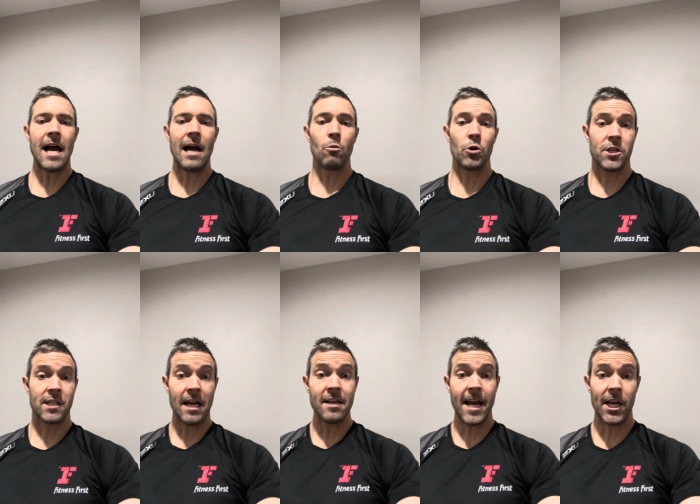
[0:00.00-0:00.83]
which is
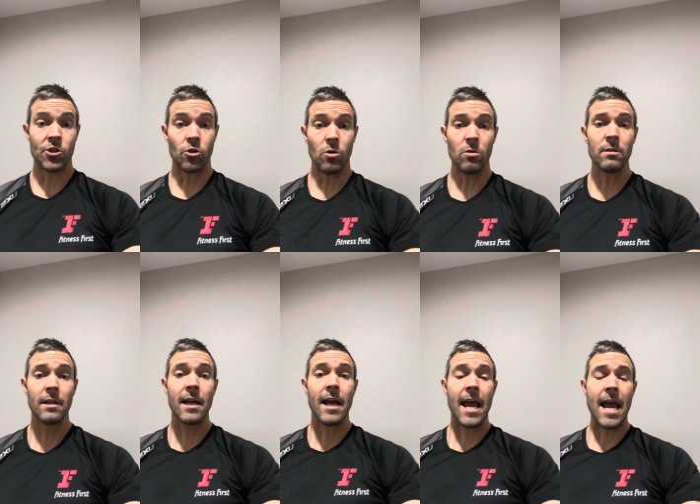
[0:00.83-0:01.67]
unnatural.
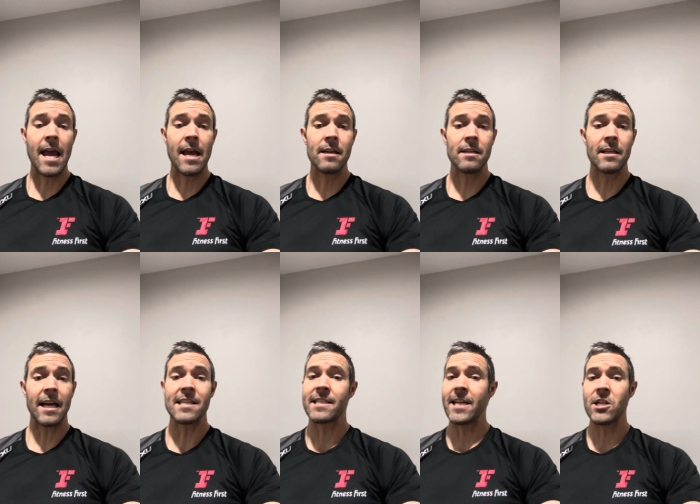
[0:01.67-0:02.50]
And
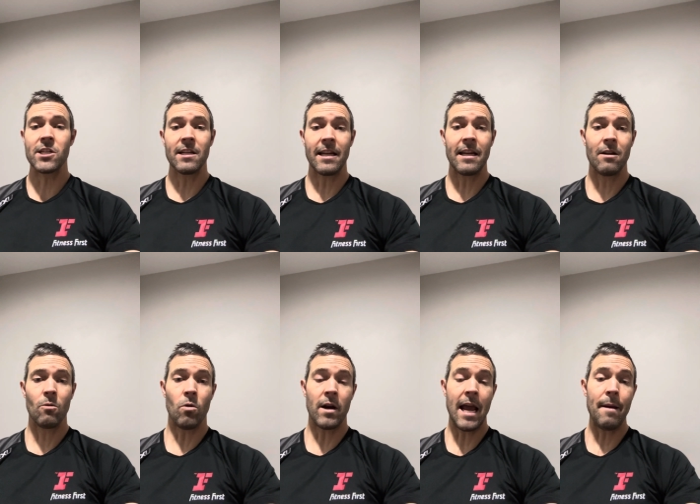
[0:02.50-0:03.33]
essentially
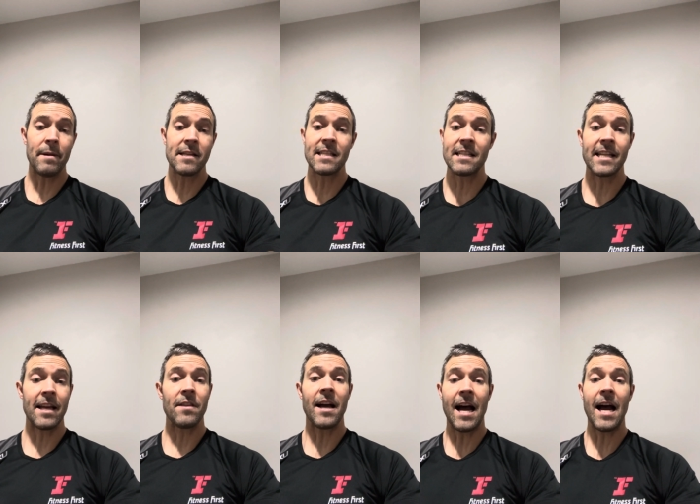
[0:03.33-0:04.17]
what happens is
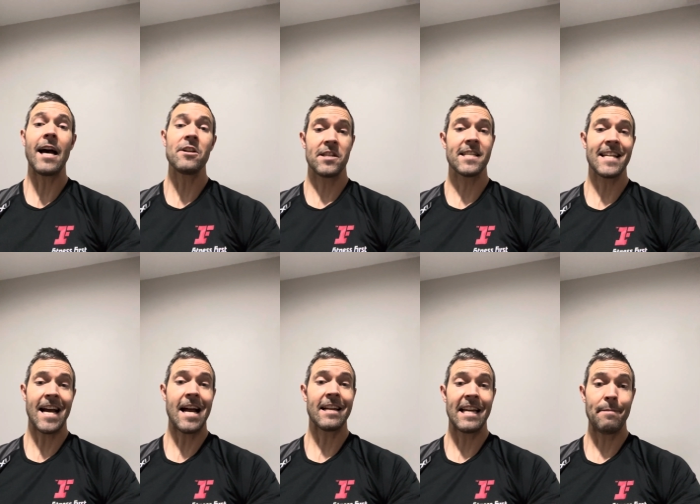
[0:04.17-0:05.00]
that the heart just
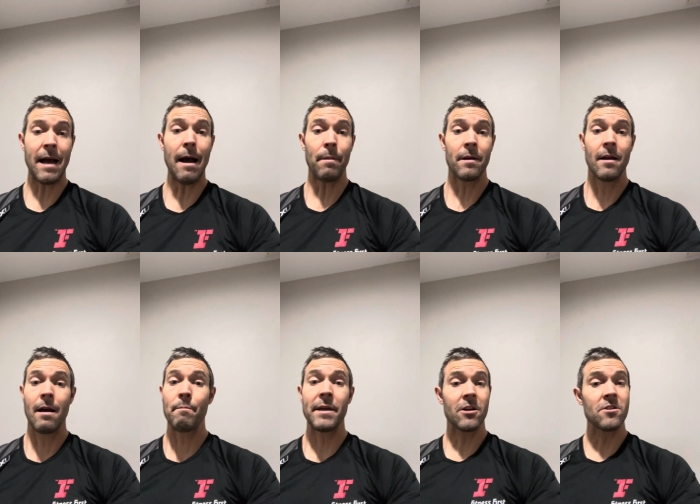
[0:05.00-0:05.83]
can't keep up,
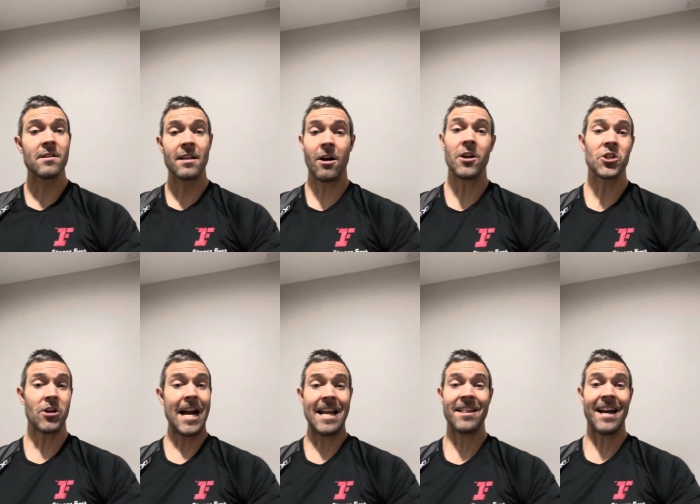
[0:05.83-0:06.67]
because they're not
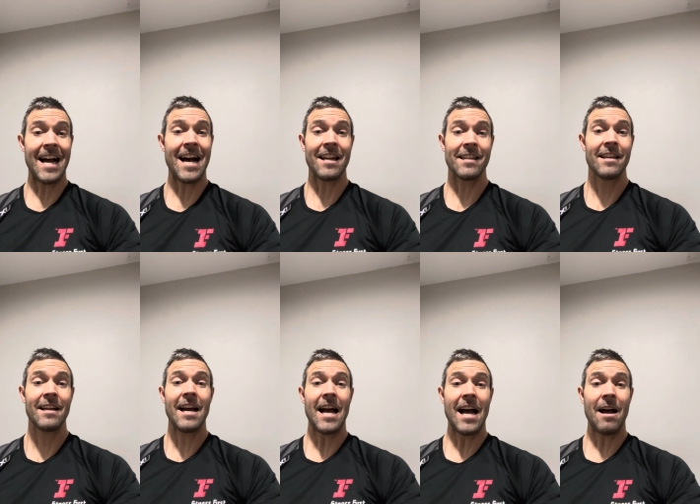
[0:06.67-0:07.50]
training the heart
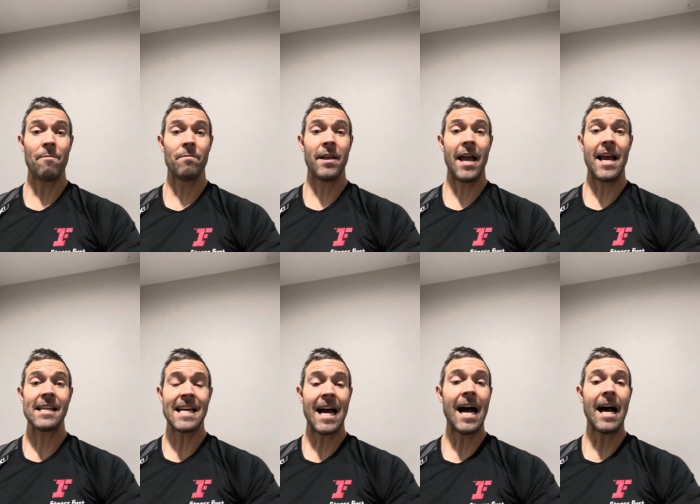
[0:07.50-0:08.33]
as
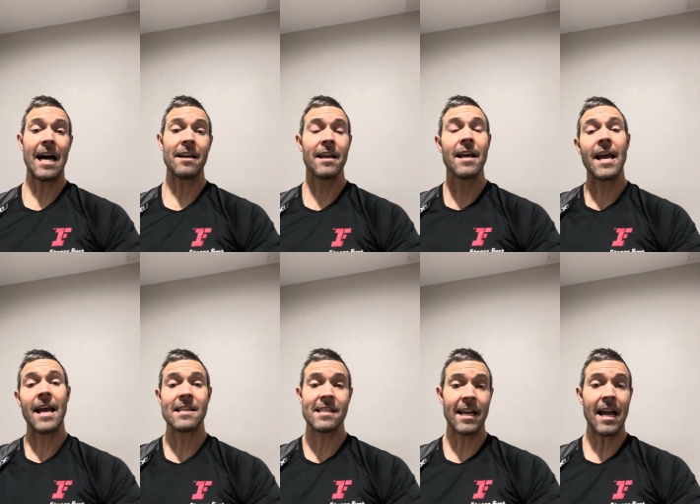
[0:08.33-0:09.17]
hard
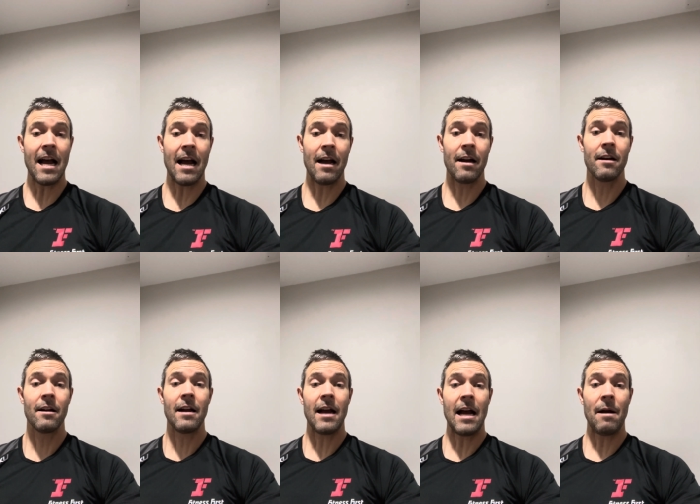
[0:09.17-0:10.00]
as they are
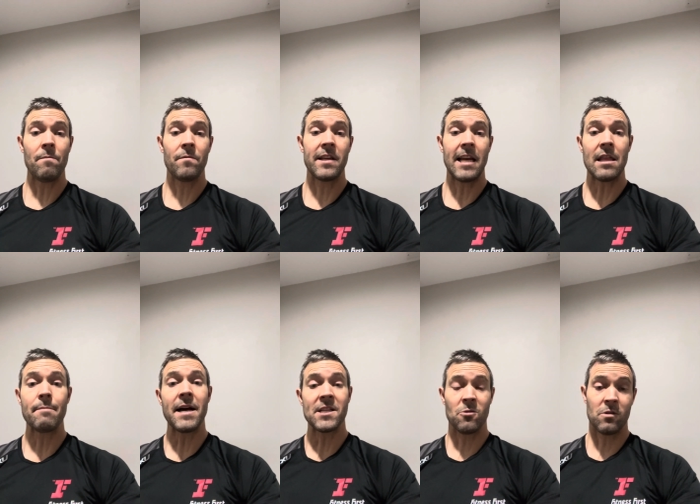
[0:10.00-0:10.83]
the other
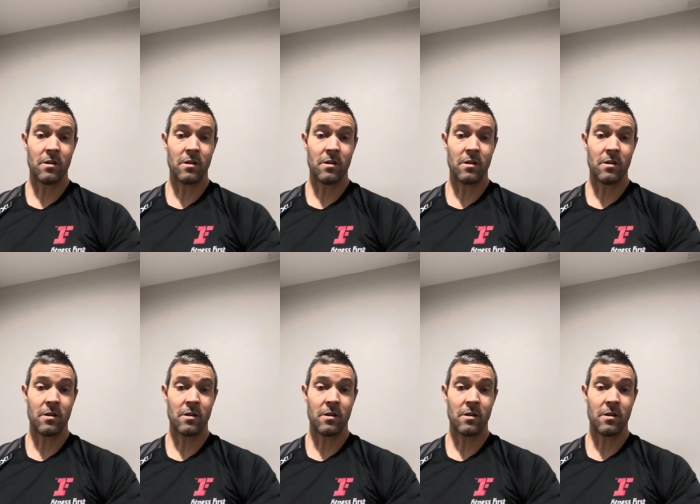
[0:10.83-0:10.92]
muscles